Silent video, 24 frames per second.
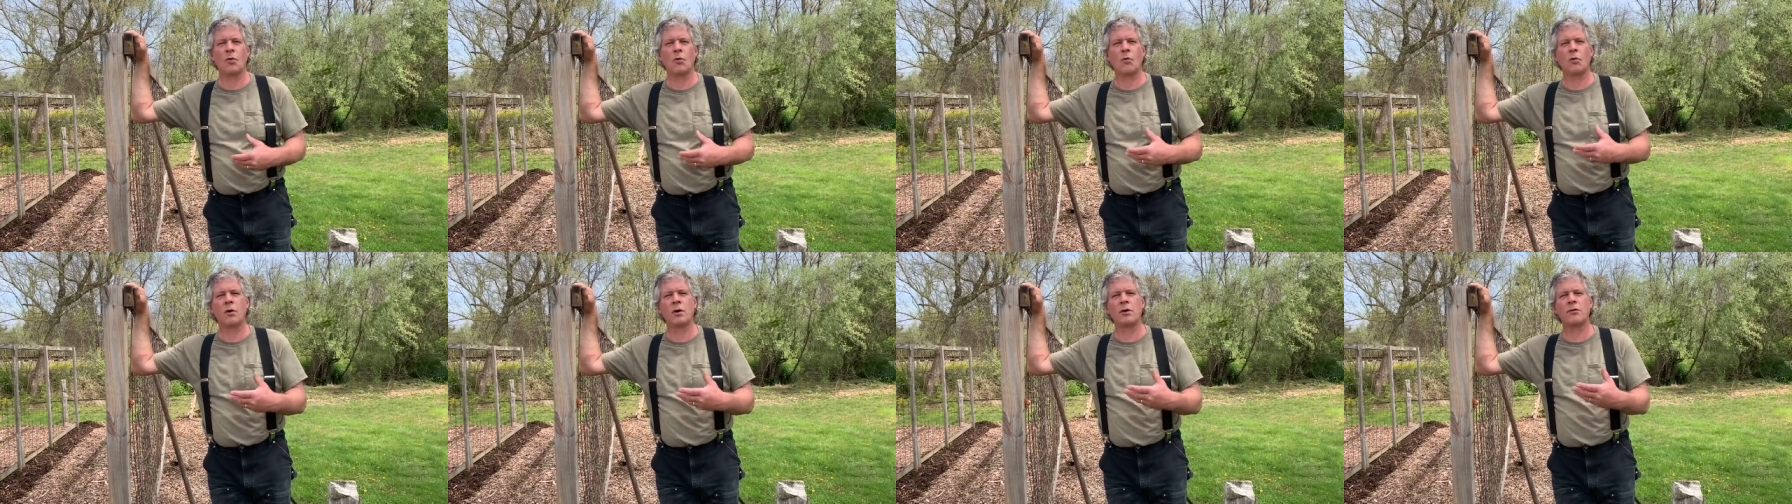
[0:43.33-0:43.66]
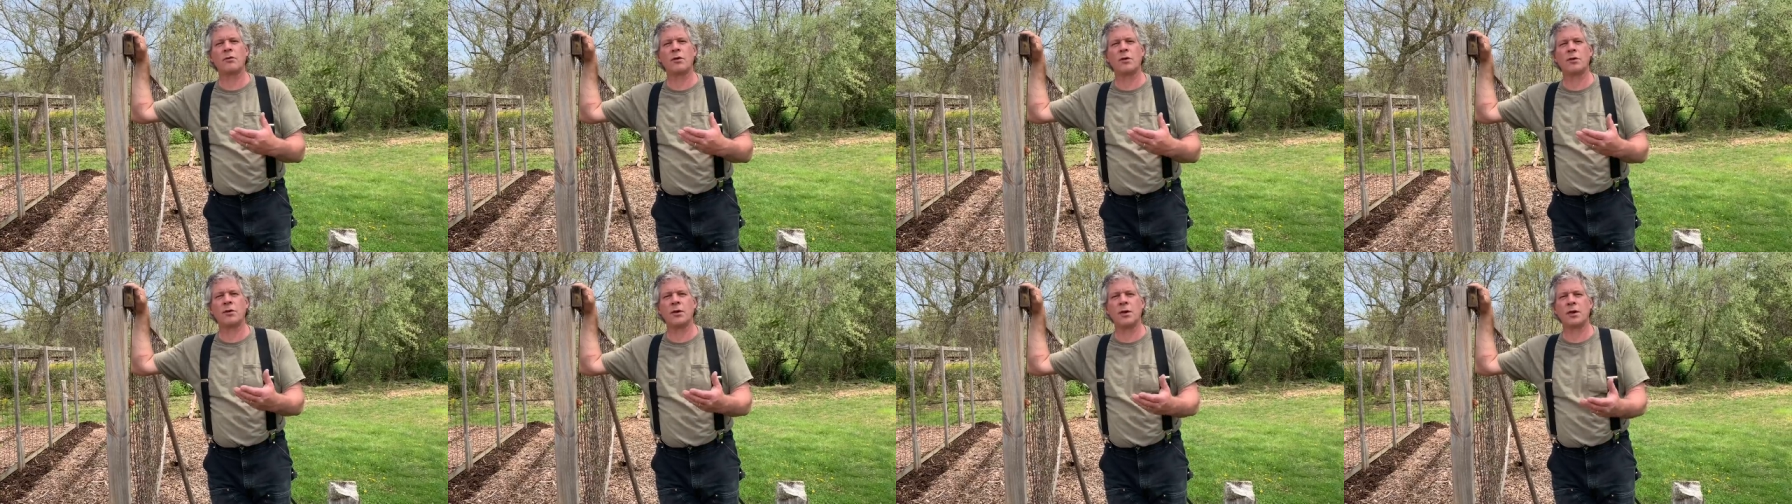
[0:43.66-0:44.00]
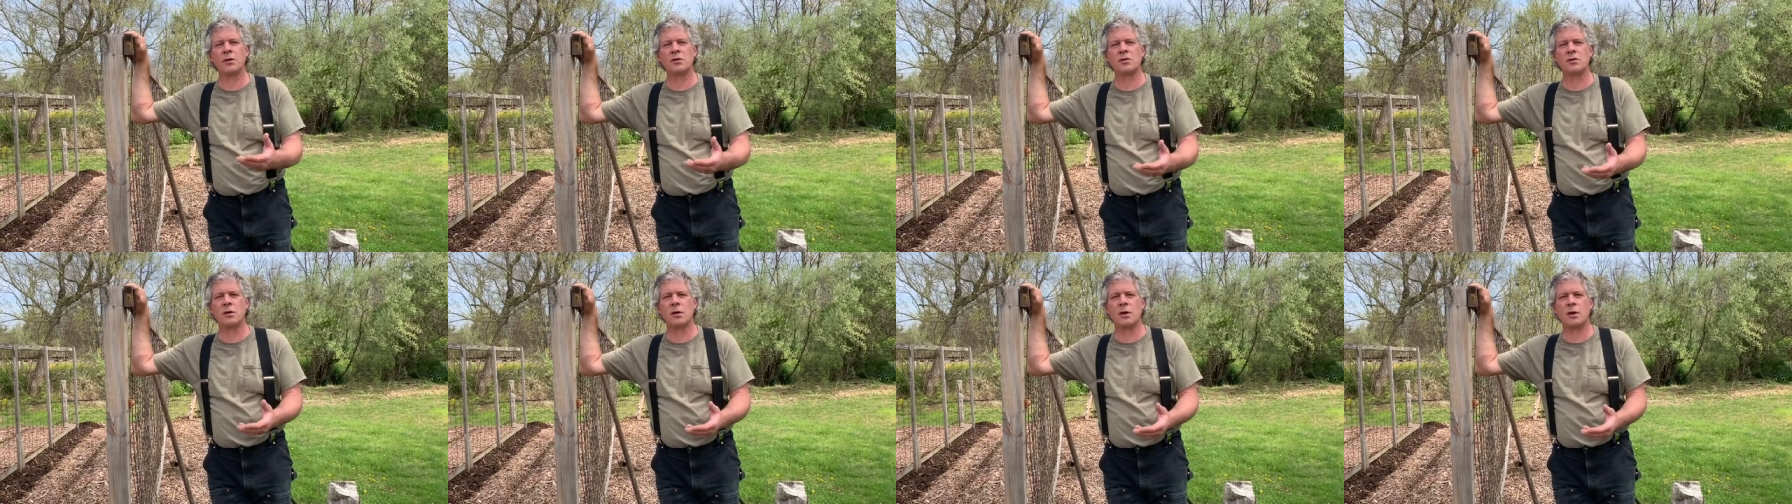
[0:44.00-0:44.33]
one of the
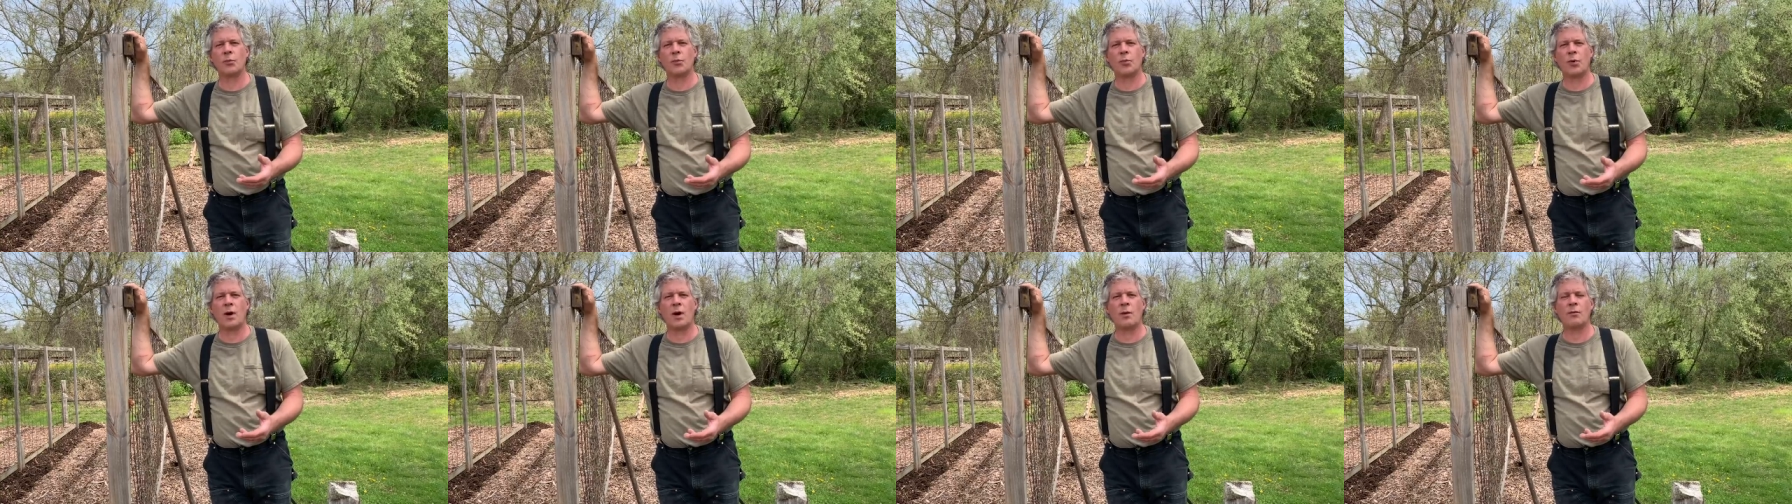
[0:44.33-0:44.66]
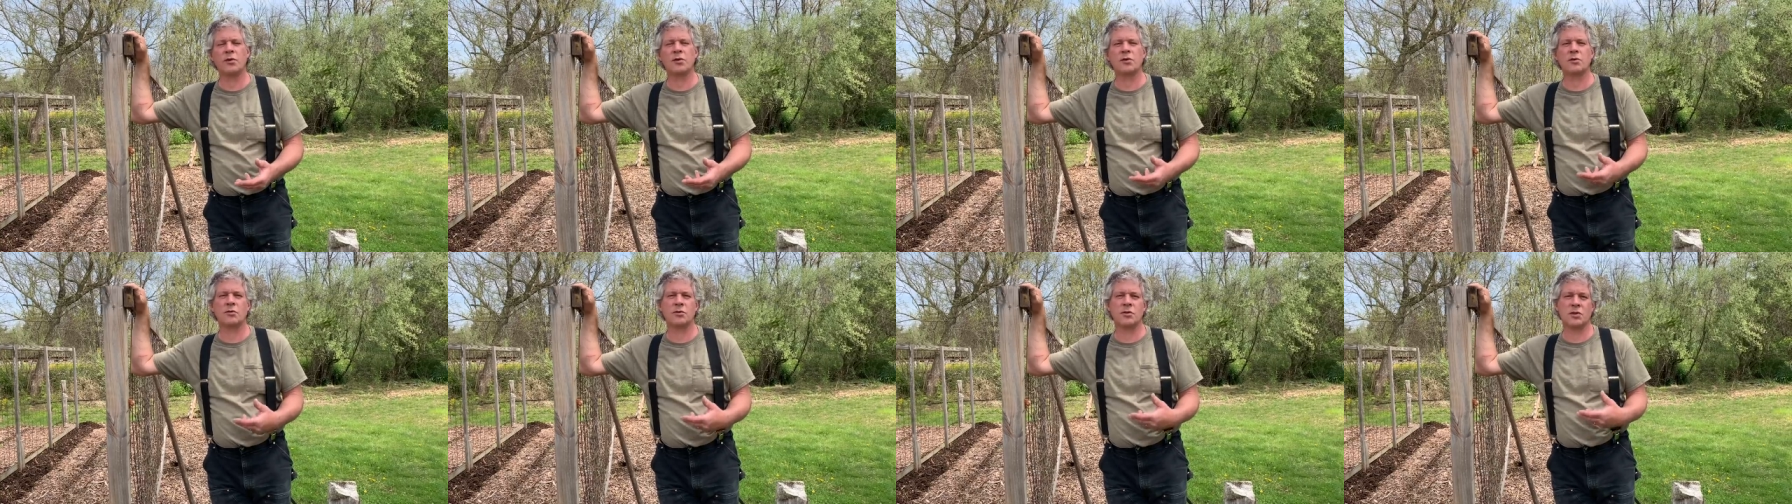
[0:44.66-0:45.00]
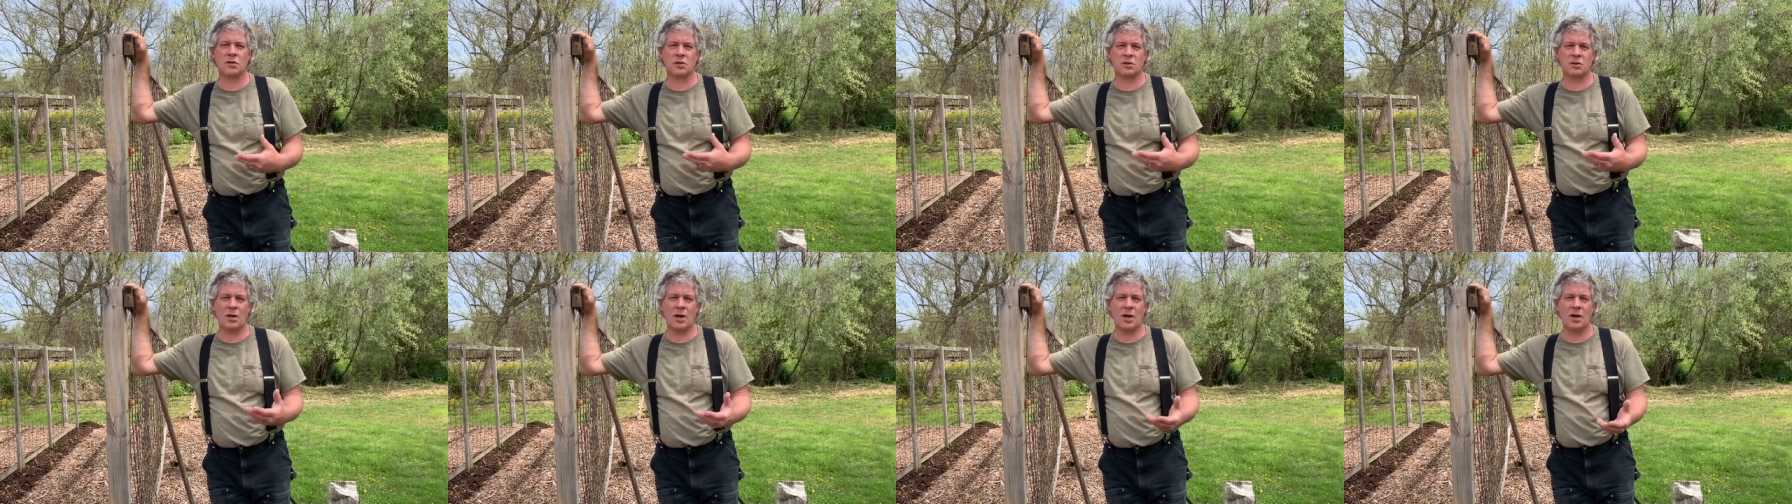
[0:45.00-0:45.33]
things that He promised was
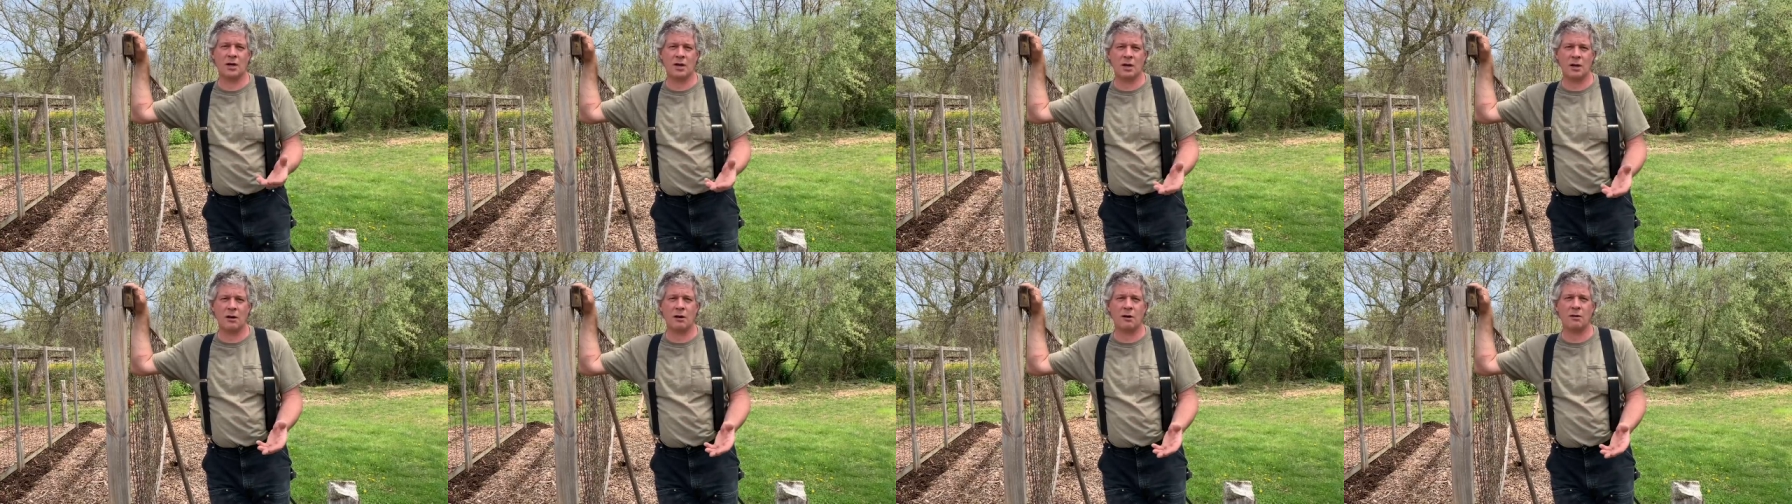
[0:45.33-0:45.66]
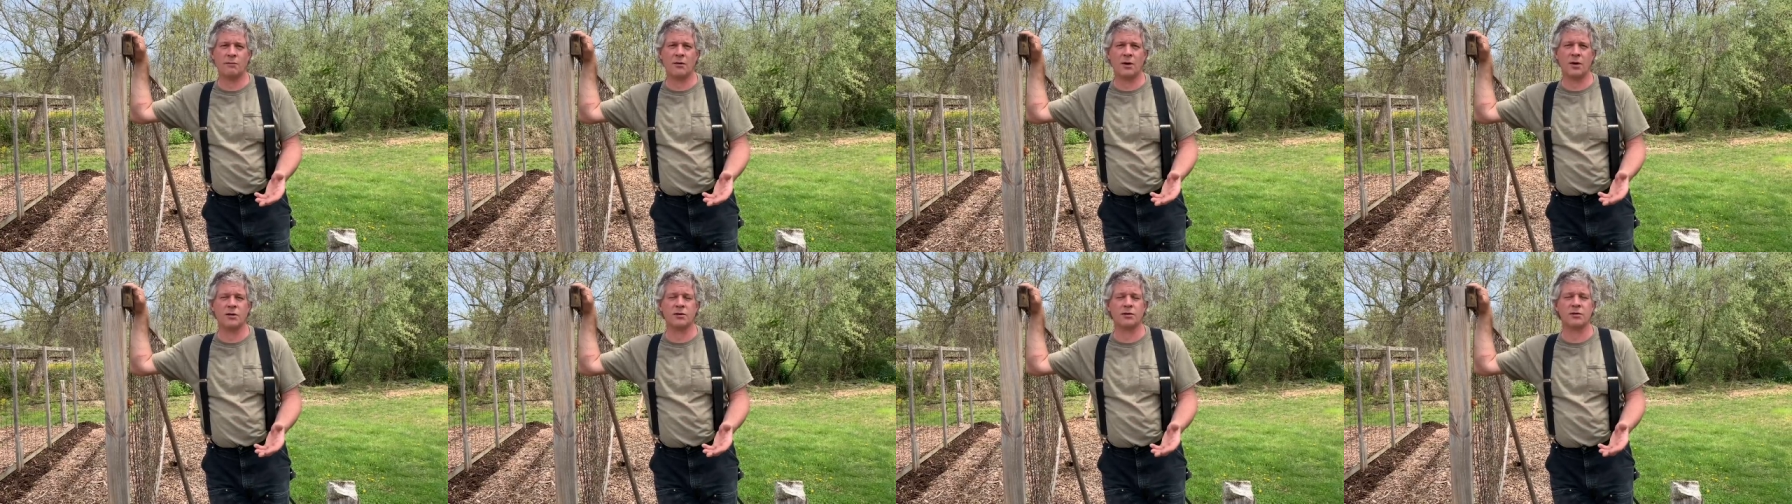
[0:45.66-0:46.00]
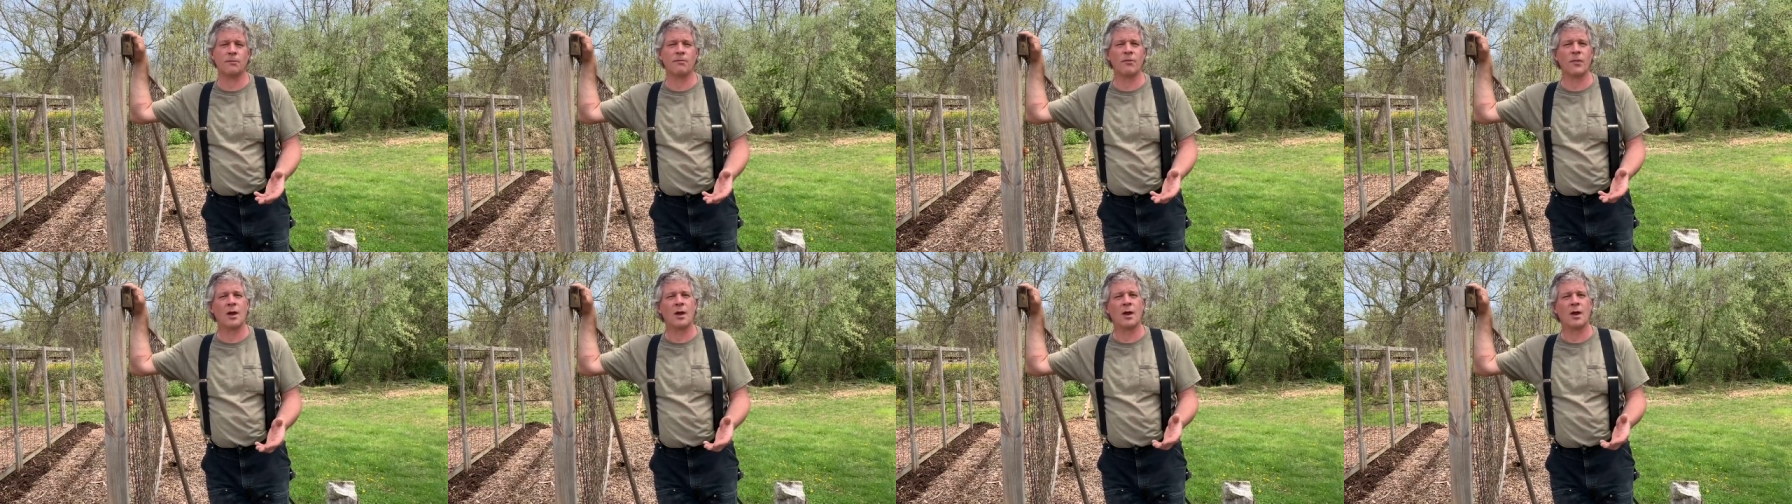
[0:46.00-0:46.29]
to take care of us.